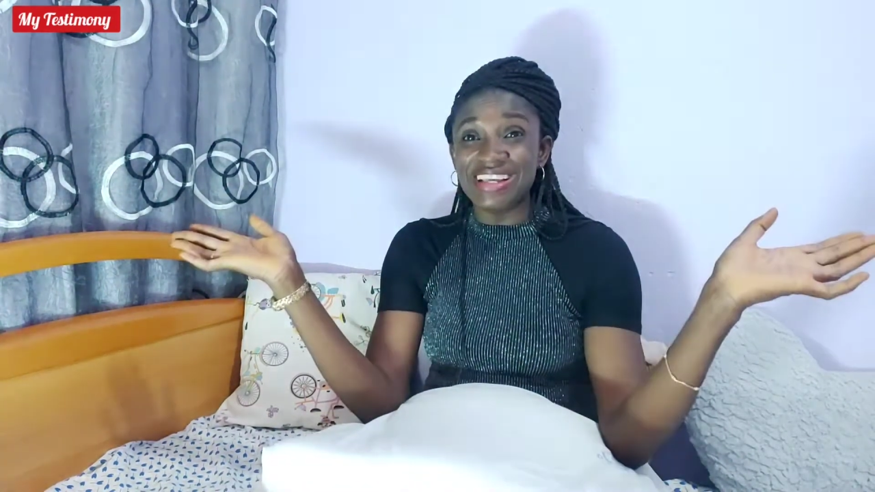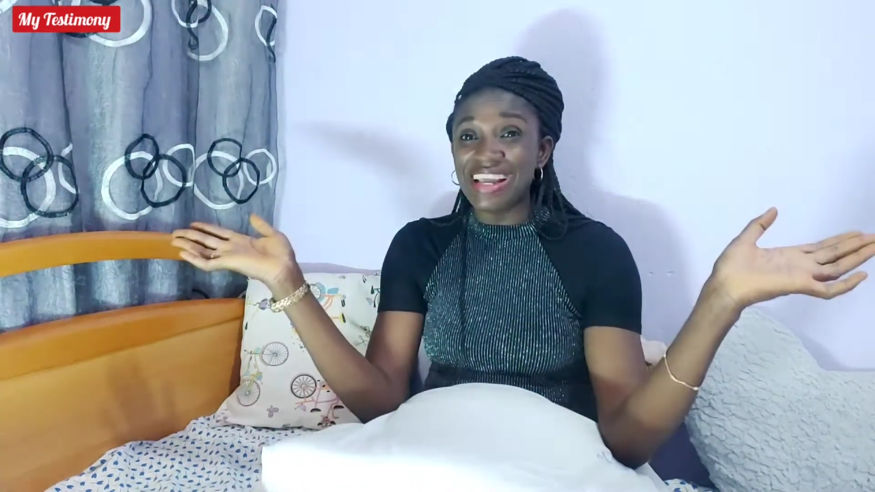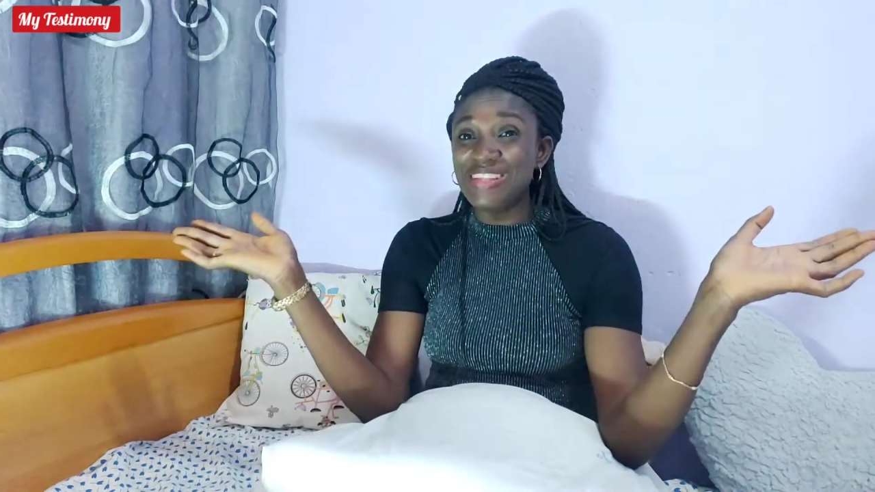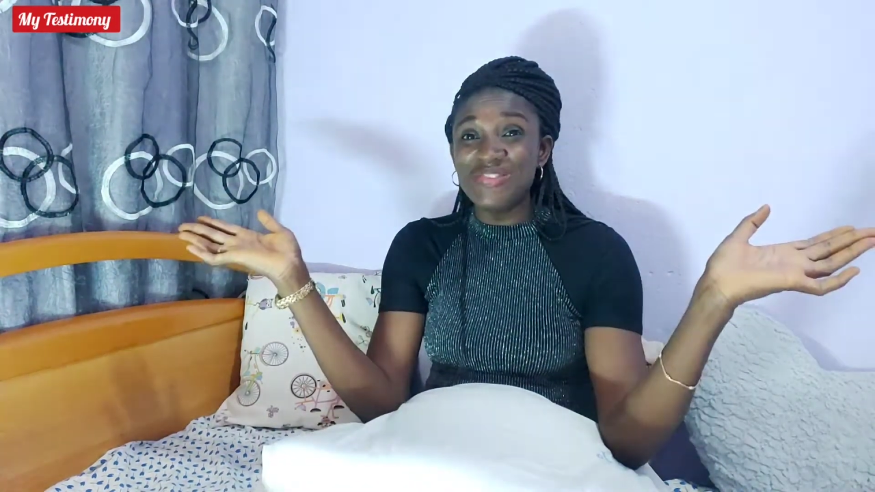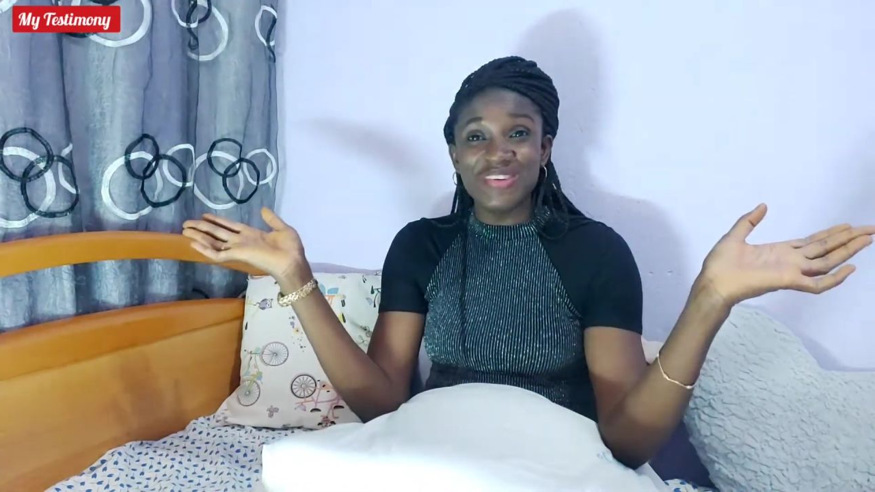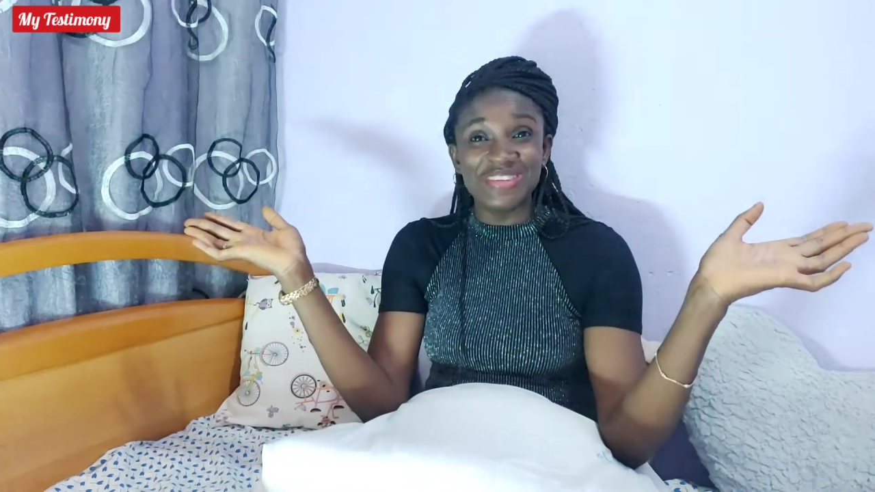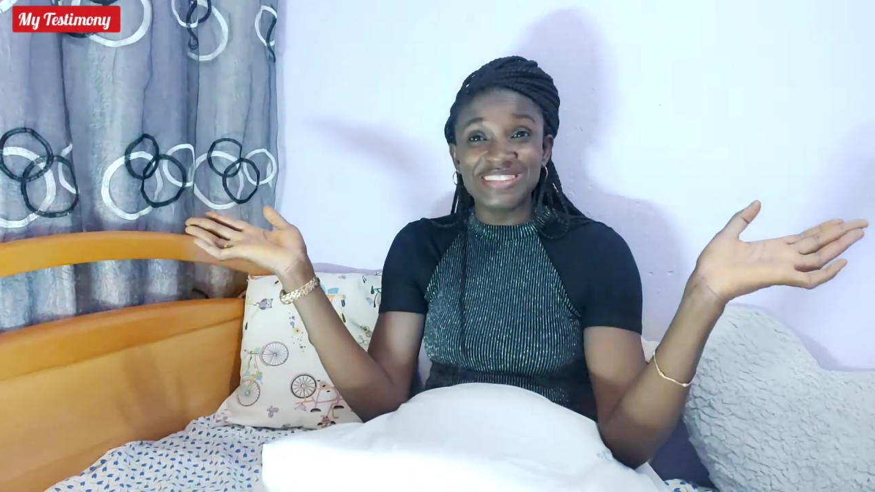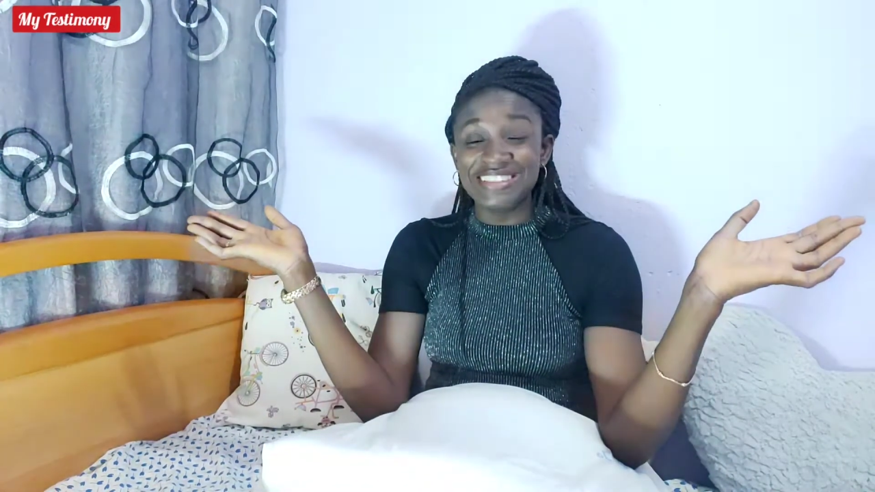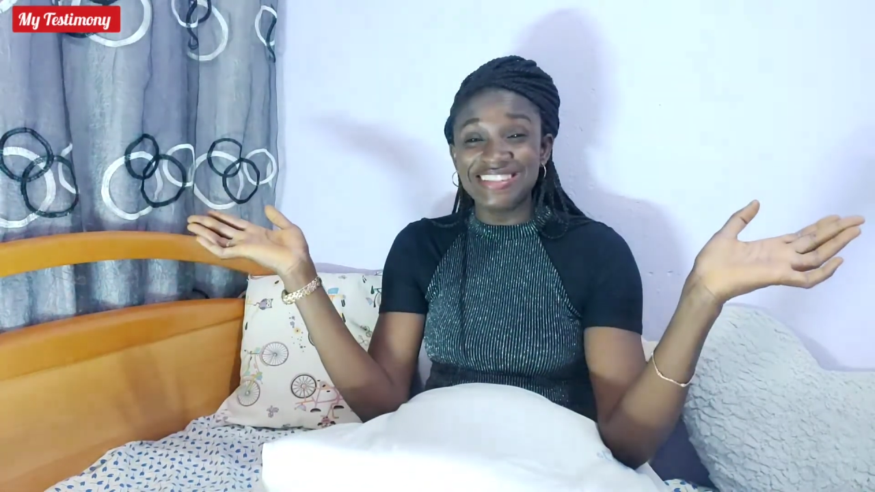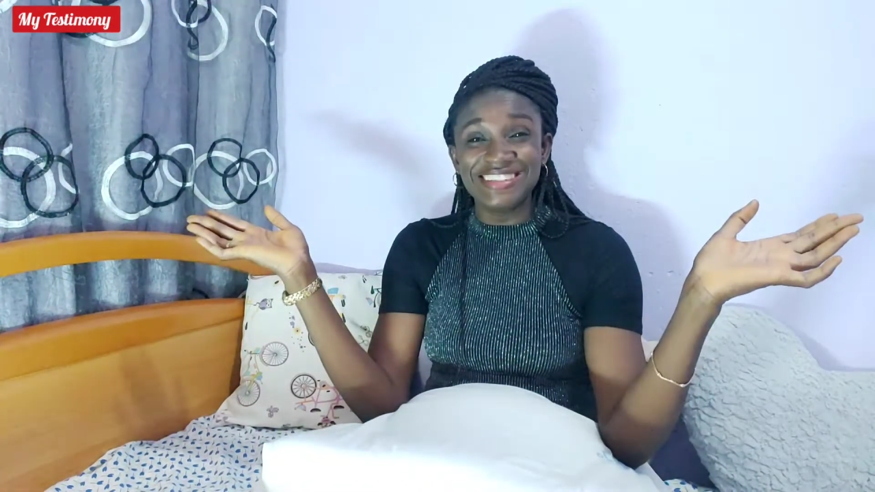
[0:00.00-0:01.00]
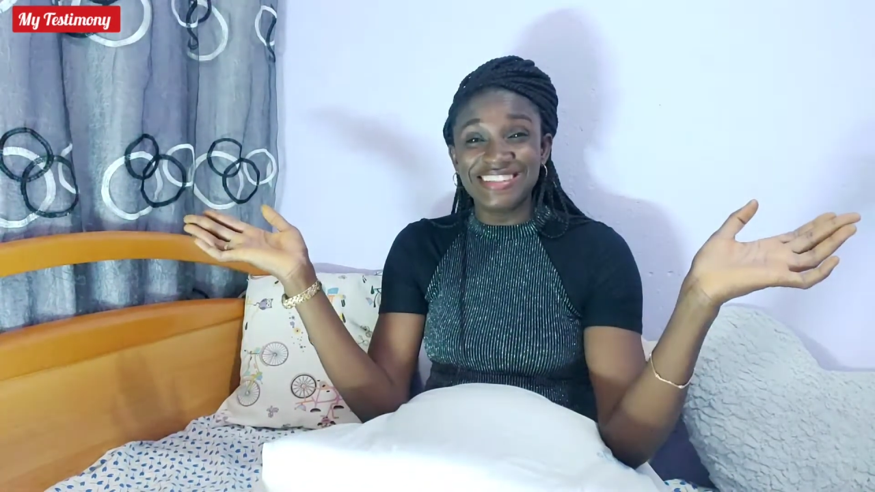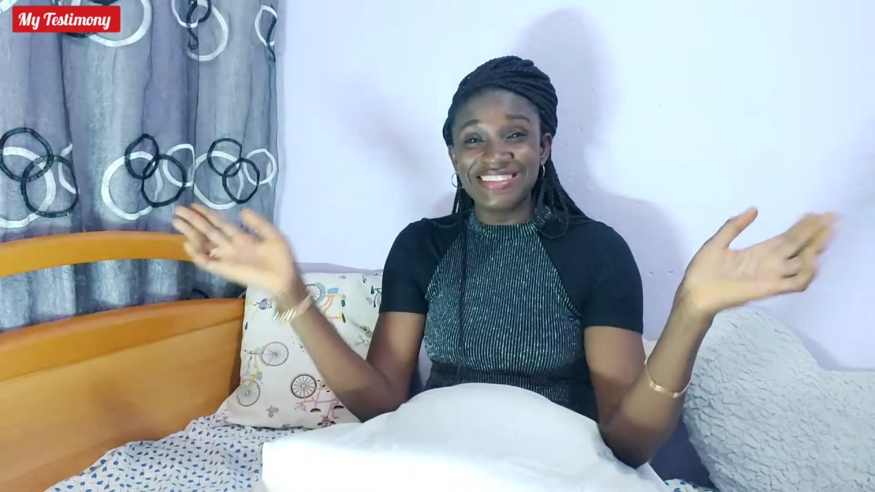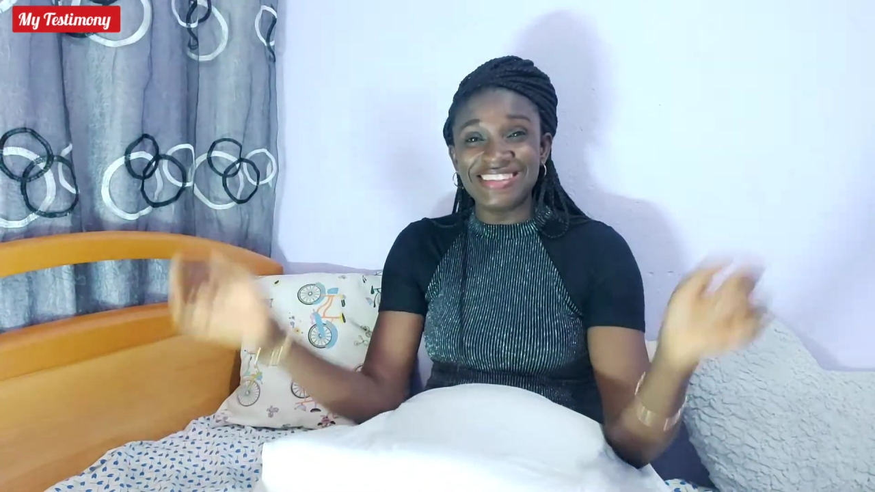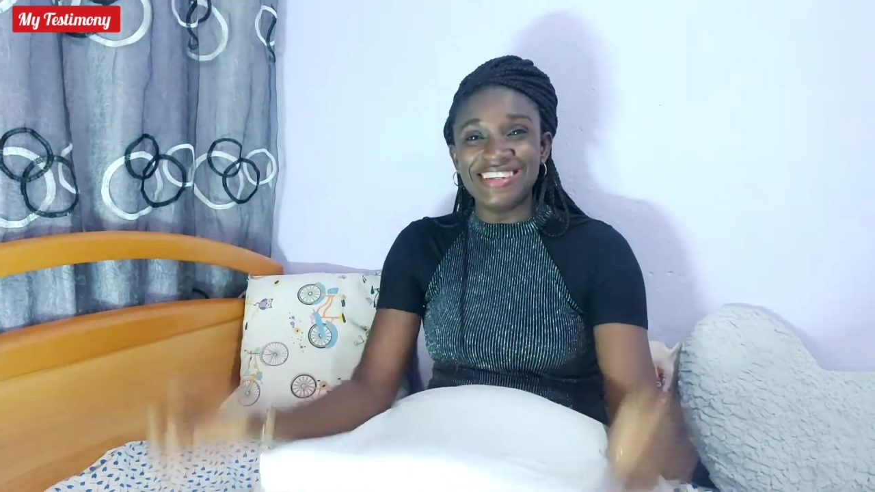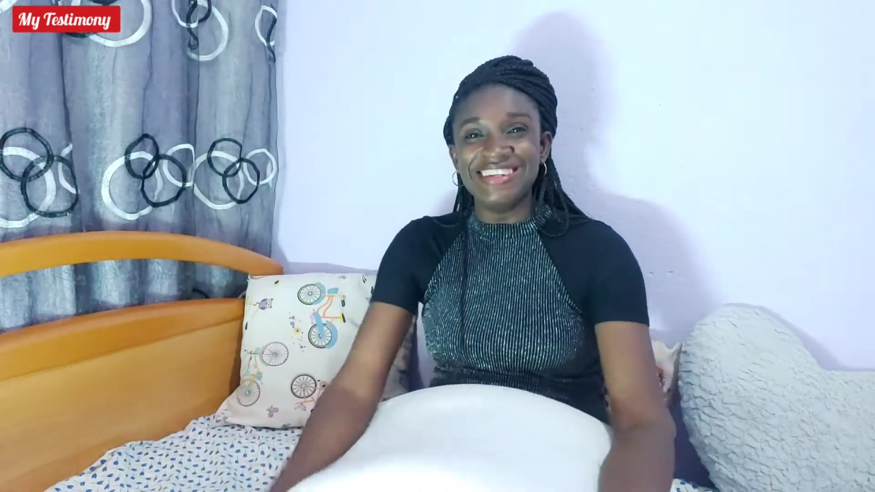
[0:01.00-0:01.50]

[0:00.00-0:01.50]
Anyway you want to go, go.